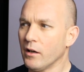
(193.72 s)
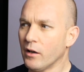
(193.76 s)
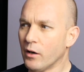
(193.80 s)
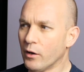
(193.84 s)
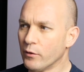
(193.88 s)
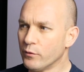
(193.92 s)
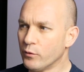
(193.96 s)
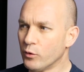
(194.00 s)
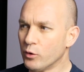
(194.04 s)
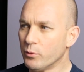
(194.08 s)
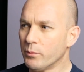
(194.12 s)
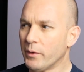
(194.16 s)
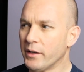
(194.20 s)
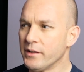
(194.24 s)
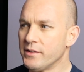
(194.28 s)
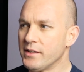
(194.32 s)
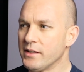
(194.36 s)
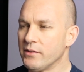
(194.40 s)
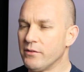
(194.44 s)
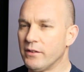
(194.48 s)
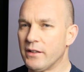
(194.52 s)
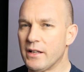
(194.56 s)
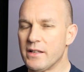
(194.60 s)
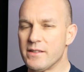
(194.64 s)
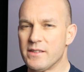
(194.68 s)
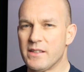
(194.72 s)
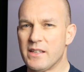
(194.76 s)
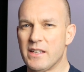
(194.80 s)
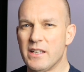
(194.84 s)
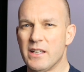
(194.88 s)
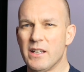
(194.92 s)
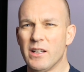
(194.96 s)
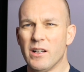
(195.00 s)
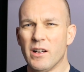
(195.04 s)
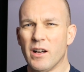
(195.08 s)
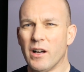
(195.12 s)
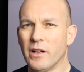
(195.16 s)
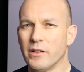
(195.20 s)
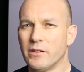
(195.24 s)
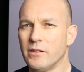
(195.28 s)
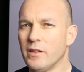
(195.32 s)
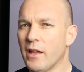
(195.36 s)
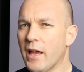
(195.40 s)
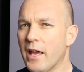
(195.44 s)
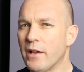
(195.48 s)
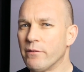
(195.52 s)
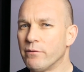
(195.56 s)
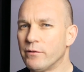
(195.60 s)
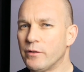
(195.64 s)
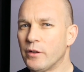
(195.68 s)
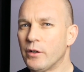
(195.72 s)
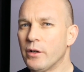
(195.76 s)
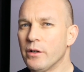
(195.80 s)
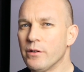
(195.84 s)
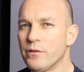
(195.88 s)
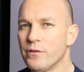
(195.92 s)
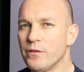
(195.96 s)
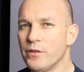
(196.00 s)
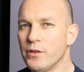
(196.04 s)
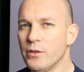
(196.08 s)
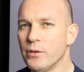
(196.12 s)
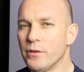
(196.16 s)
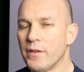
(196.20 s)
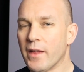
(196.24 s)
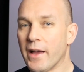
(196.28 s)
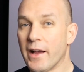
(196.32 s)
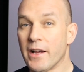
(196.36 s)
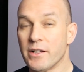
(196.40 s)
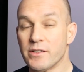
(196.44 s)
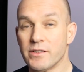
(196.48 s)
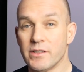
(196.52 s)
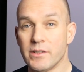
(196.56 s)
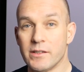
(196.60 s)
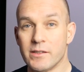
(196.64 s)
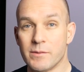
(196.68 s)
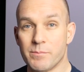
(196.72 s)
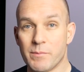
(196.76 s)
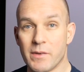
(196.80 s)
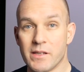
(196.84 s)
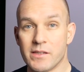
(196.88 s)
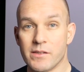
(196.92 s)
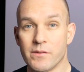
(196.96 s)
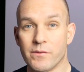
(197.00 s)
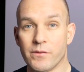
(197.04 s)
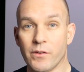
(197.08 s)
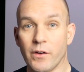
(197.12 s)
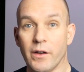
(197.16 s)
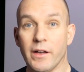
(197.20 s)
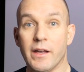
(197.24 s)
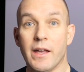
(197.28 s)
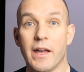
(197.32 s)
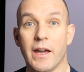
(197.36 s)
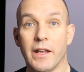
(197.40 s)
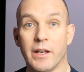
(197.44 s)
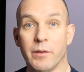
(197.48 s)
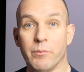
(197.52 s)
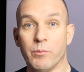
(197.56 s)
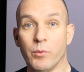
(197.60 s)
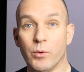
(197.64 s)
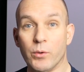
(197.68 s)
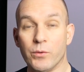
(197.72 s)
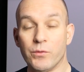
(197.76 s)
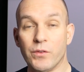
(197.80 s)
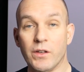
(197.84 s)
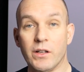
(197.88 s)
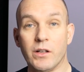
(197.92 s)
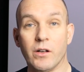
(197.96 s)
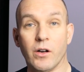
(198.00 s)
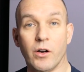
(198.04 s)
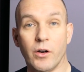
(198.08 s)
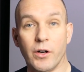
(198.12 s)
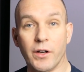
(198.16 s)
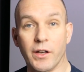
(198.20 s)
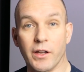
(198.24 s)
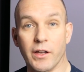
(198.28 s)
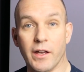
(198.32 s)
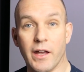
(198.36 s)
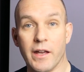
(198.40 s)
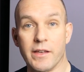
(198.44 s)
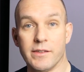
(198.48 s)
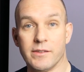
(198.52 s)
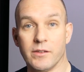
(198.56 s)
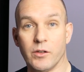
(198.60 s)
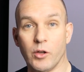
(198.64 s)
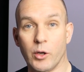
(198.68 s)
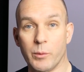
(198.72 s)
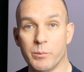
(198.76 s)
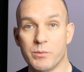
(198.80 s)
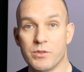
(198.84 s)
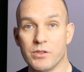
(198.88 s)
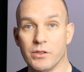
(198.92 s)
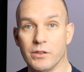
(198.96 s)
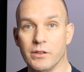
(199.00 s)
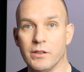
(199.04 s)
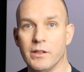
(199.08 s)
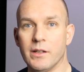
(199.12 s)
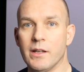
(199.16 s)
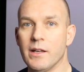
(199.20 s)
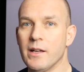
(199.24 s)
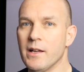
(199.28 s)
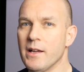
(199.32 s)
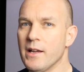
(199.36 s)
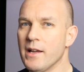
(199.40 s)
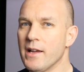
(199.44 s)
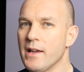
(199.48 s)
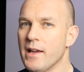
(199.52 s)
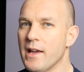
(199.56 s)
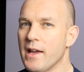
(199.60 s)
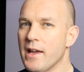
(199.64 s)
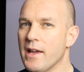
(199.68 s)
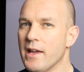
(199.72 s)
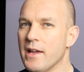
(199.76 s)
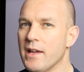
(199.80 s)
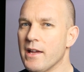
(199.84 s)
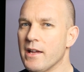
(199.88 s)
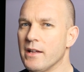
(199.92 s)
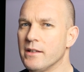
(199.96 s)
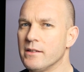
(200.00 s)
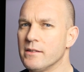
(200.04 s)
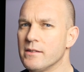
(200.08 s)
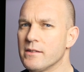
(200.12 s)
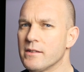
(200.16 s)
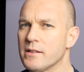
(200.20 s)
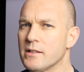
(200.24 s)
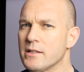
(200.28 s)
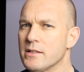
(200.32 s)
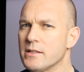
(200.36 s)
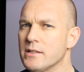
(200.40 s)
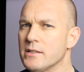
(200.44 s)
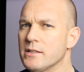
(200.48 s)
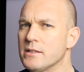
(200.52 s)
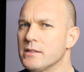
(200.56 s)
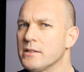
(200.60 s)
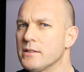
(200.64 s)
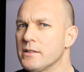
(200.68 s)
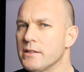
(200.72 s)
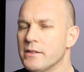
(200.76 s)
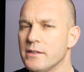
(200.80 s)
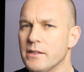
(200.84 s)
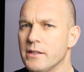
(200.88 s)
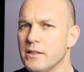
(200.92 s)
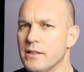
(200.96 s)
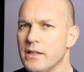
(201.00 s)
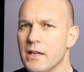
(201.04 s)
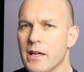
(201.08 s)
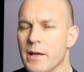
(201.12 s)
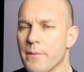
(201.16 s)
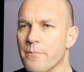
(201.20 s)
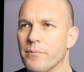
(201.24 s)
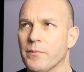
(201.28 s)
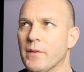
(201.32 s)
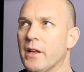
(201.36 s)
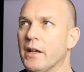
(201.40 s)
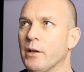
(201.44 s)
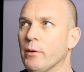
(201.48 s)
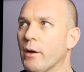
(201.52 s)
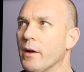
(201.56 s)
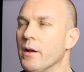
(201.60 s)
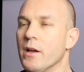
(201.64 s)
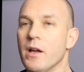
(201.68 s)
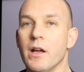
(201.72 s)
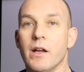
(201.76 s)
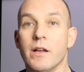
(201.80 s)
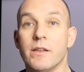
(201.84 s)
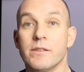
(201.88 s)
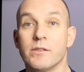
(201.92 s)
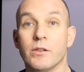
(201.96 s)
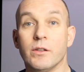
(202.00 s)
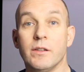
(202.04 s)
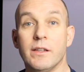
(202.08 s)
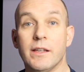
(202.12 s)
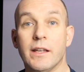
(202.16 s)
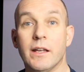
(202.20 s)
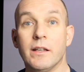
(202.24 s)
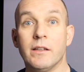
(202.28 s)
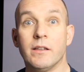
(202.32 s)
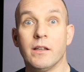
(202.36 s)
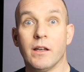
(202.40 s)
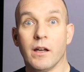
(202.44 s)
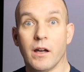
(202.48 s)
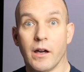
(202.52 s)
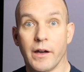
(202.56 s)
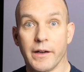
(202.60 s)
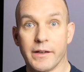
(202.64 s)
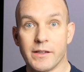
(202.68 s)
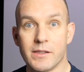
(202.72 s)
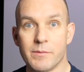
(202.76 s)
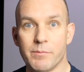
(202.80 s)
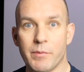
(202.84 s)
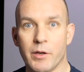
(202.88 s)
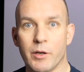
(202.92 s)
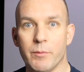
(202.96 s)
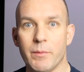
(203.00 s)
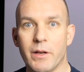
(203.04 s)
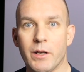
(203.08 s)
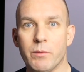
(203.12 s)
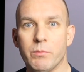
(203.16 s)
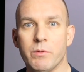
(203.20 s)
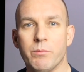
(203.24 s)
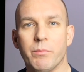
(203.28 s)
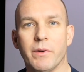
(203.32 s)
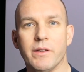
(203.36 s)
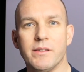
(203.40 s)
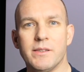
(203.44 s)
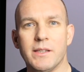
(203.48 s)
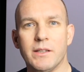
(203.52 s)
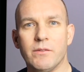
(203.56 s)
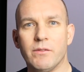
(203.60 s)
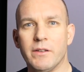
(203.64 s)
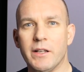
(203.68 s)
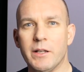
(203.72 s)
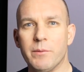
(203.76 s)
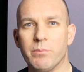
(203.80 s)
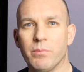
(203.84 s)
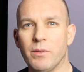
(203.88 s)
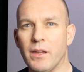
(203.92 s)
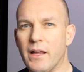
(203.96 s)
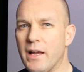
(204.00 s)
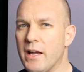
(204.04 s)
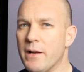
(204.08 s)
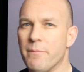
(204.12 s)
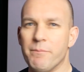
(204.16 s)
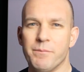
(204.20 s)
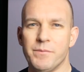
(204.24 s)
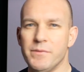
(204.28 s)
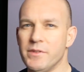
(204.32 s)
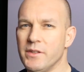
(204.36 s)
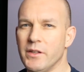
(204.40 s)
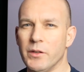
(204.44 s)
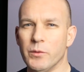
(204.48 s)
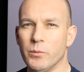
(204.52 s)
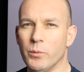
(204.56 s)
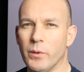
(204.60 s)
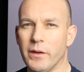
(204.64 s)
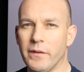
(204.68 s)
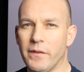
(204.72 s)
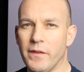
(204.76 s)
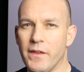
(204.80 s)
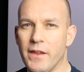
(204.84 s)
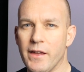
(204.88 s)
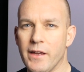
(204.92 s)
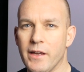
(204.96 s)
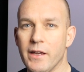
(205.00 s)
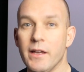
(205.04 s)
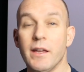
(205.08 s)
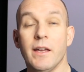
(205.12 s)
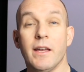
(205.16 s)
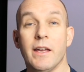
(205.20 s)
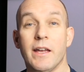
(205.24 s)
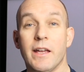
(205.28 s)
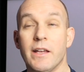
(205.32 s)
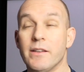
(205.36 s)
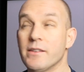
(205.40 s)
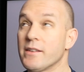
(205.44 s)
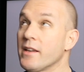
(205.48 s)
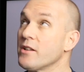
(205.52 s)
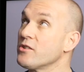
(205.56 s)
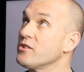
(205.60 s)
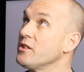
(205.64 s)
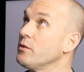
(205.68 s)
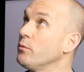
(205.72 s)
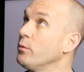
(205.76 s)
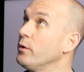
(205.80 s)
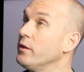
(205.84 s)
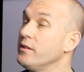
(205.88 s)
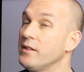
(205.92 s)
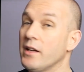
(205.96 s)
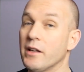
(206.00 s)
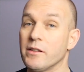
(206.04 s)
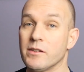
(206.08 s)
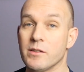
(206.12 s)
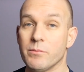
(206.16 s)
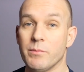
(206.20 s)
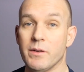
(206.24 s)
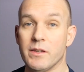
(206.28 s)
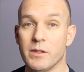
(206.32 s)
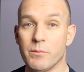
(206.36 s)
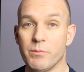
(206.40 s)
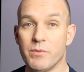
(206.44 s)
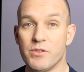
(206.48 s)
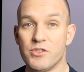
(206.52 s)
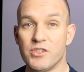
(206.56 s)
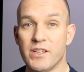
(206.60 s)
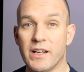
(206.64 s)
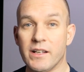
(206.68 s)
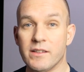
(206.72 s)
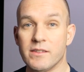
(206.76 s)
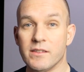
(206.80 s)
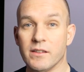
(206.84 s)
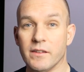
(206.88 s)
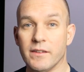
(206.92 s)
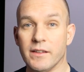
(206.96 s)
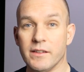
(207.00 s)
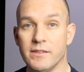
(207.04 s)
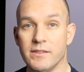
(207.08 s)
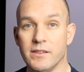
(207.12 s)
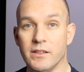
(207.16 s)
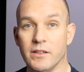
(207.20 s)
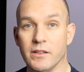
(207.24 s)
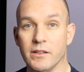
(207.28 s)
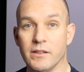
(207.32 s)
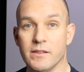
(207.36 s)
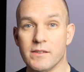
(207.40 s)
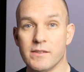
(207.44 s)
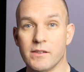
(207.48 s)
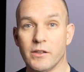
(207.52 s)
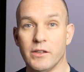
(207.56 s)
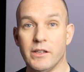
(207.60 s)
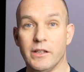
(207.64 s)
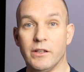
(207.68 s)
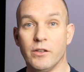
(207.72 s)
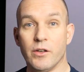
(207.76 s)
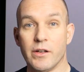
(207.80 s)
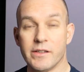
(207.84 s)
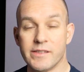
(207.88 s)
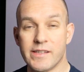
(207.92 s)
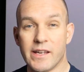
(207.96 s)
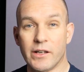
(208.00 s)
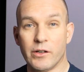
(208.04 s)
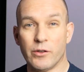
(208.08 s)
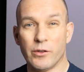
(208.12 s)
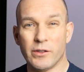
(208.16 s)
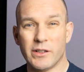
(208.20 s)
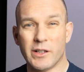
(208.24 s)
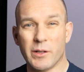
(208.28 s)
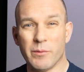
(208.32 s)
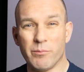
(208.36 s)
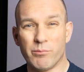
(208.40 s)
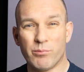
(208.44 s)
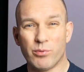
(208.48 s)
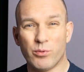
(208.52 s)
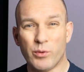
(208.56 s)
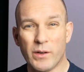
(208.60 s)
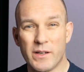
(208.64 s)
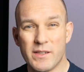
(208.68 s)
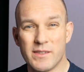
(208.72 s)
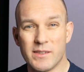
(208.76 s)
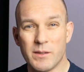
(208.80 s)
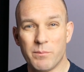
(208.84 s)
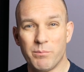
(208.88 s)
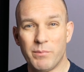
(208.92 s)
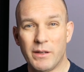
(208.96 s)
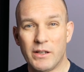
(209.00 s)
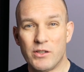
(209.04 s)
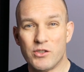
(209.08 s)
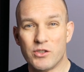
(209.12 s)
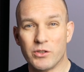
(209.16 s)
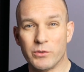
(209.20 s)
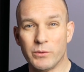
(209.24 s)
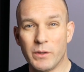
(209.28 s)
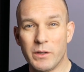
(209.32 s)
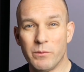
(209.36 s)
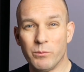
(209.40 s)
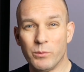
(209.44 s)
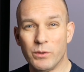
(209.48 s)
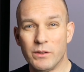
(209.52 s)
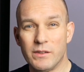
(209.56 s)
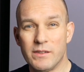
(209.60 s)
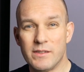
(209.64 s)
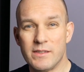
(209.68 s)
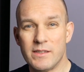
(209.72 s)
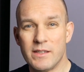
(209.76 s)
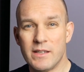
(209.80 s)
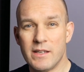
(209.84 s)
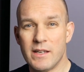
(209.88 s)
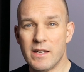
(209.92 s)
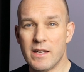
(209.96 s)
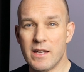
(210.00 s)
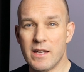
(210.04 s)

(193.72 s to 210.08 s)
of all my D V Ds here, I have very few that actually specify anamorphic on it as an option. And uh, yeah, anyway, so in the end, I experimented with my D V D player, didn't work there. It actually worked out to be the projector that did it. So you notice how it compressed the picture inwards